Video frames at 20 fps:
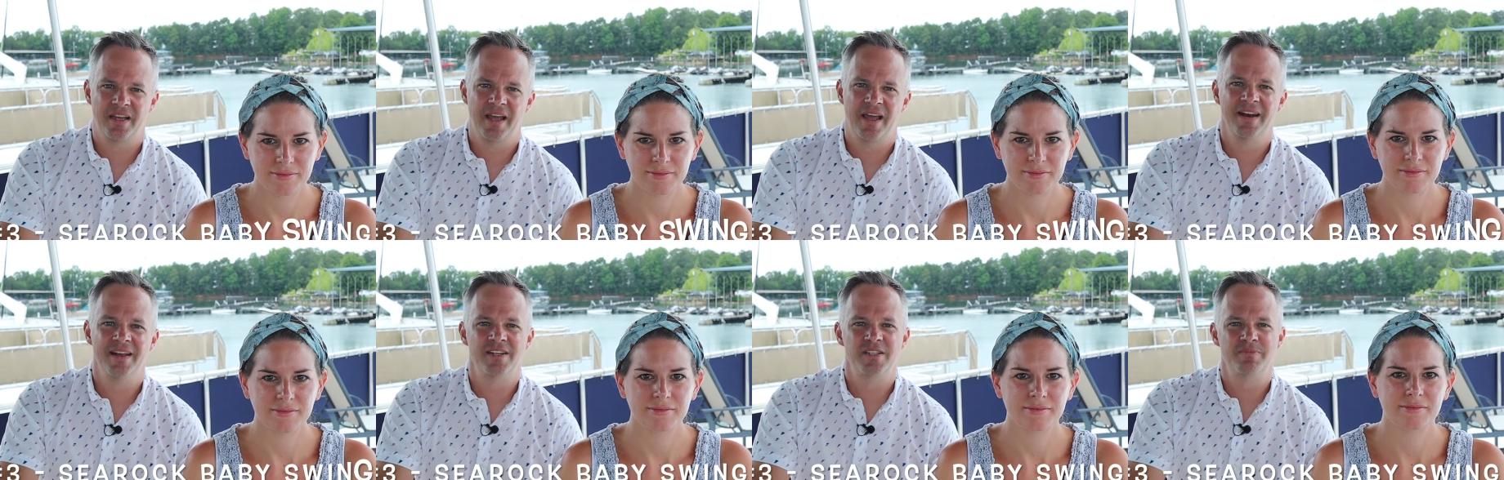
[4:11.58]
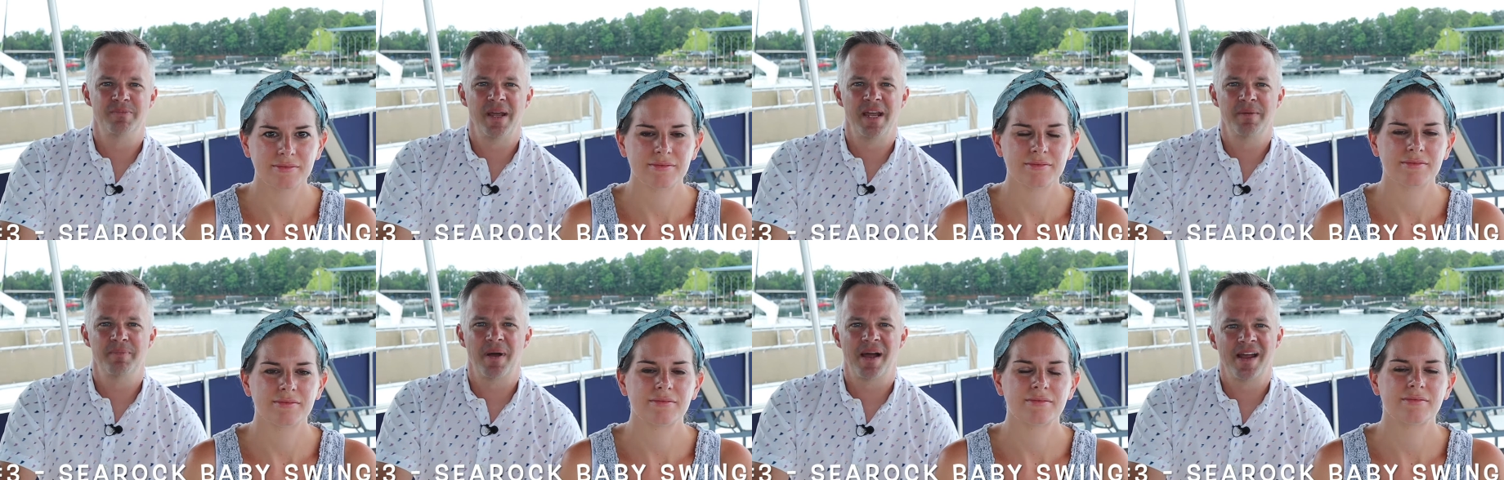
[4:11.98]
Speaker 1: and it's
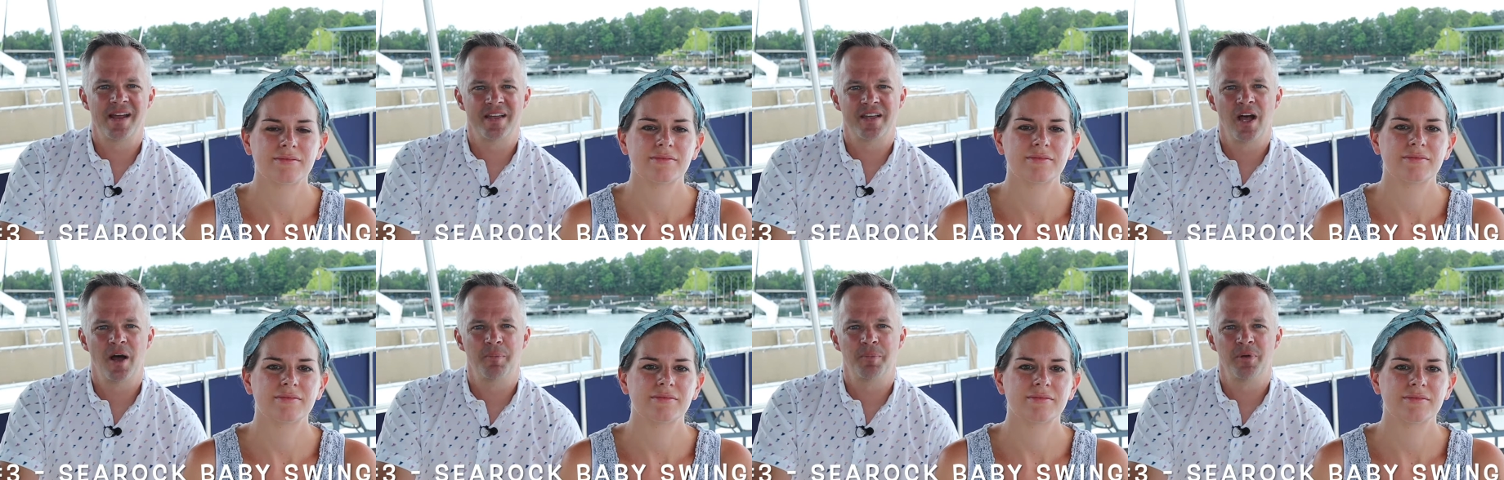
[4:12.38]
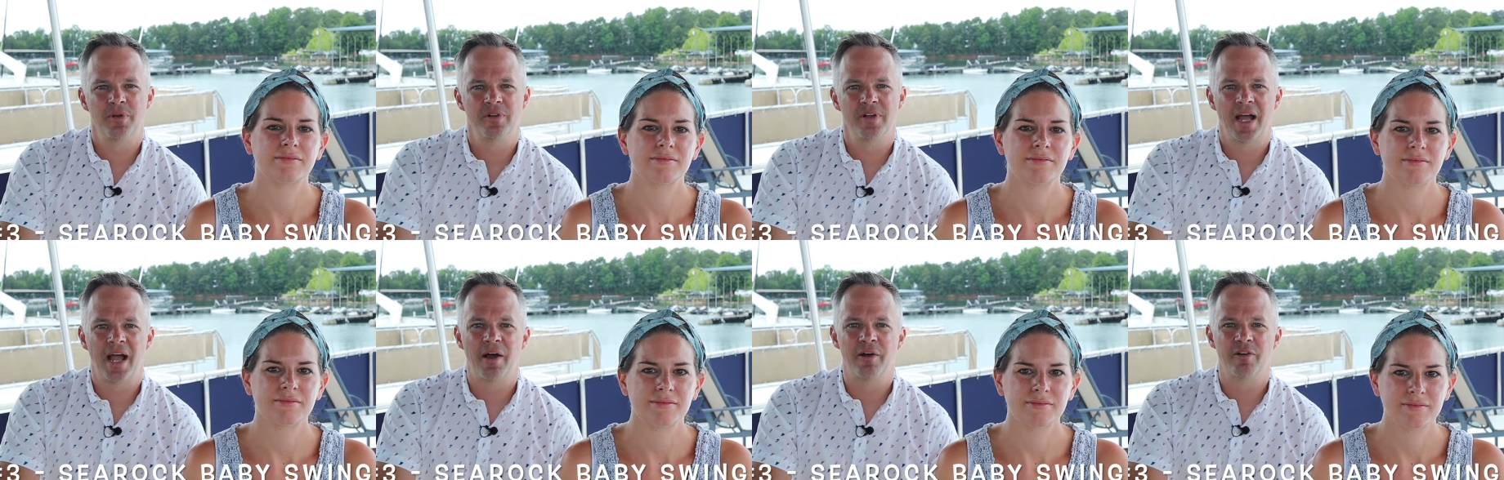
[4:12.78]
made by a
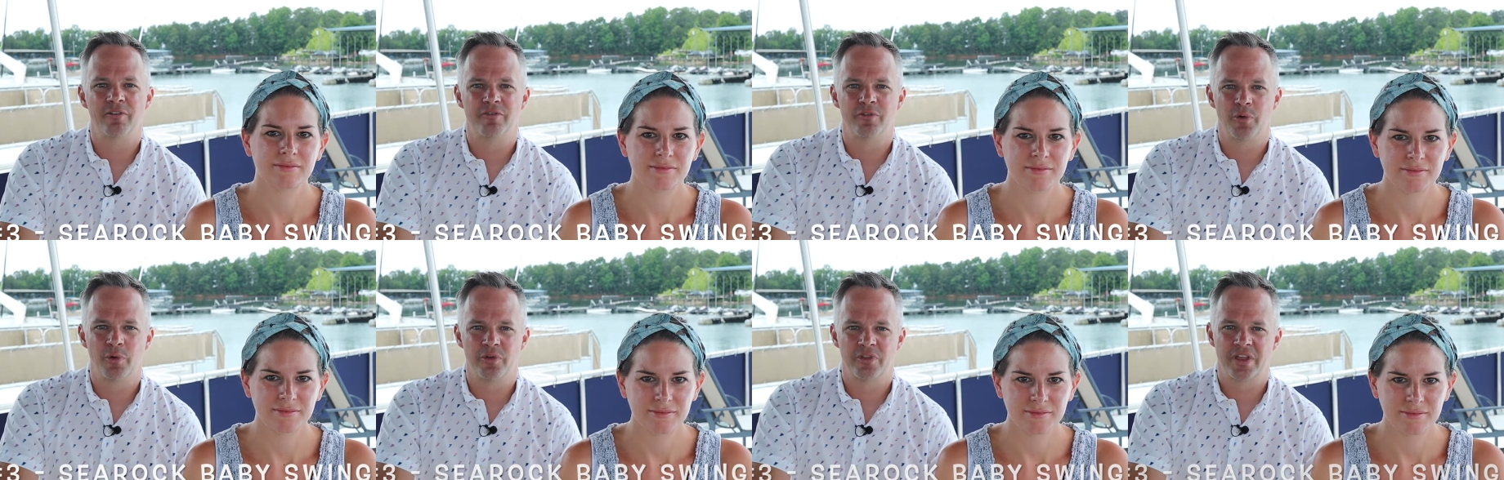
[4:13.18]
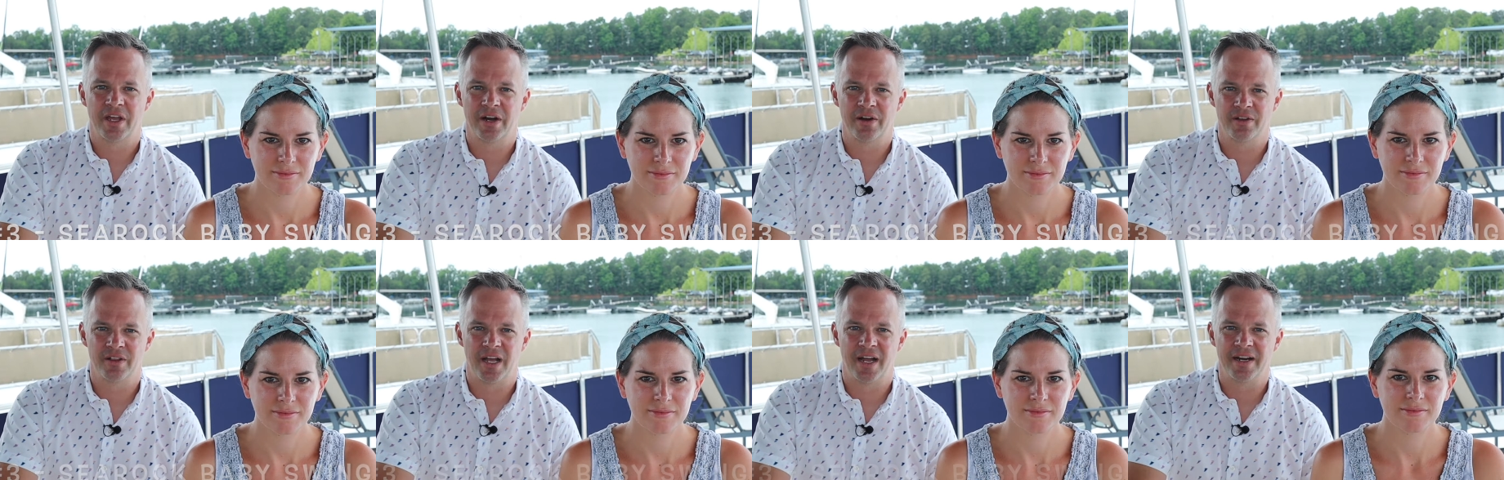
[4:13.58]
couple out of North
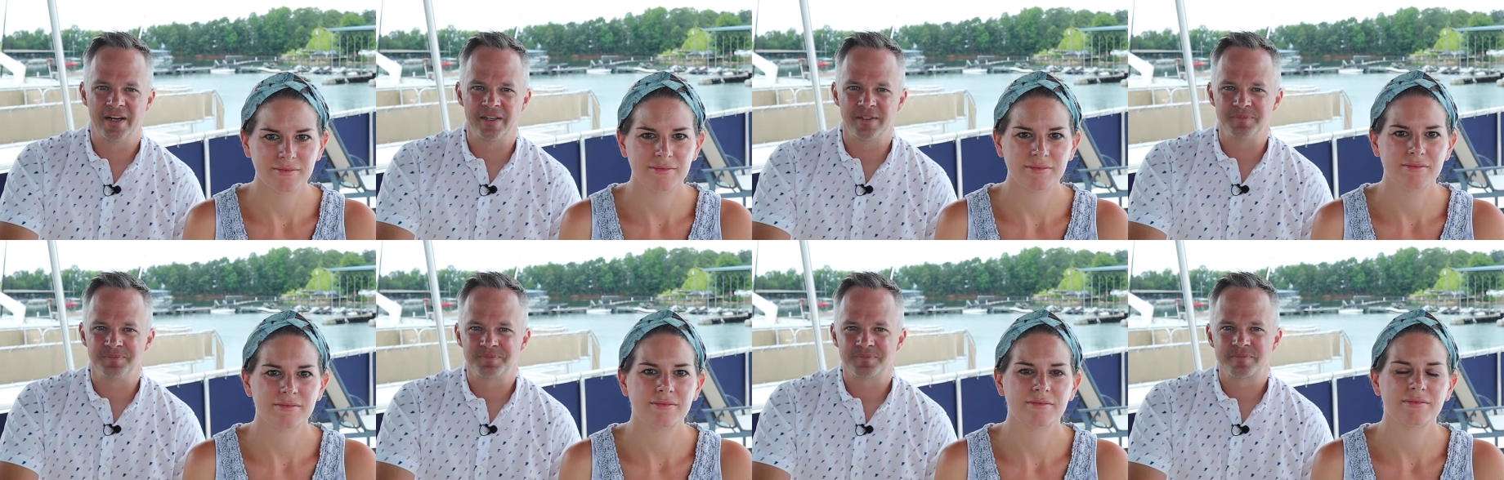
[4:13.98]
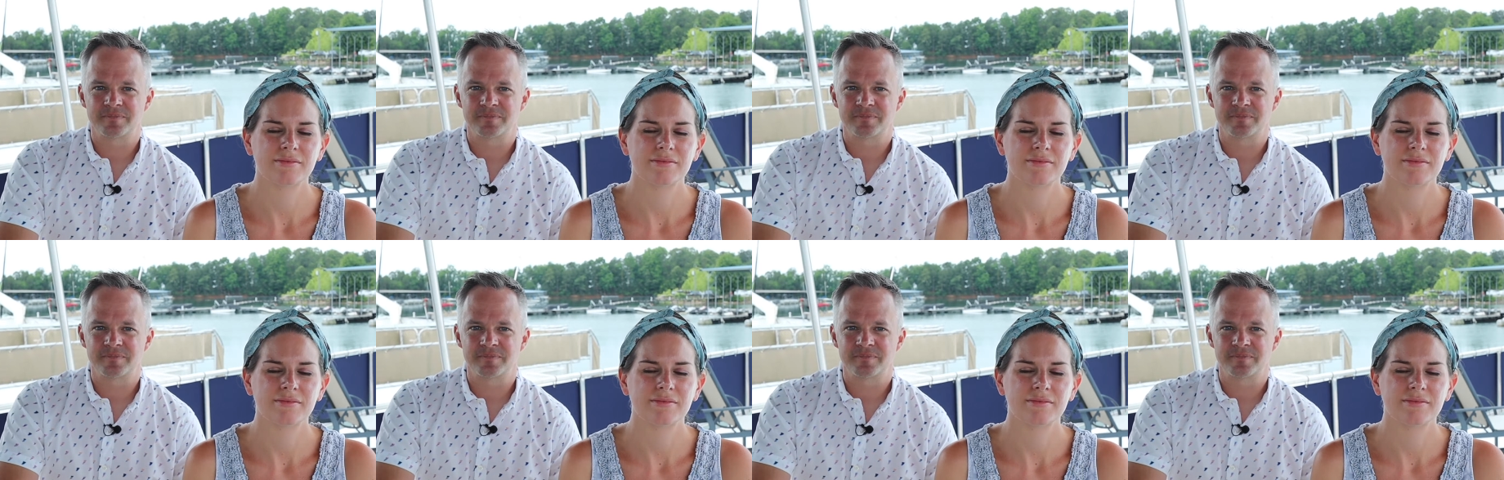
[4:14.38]
Carolina.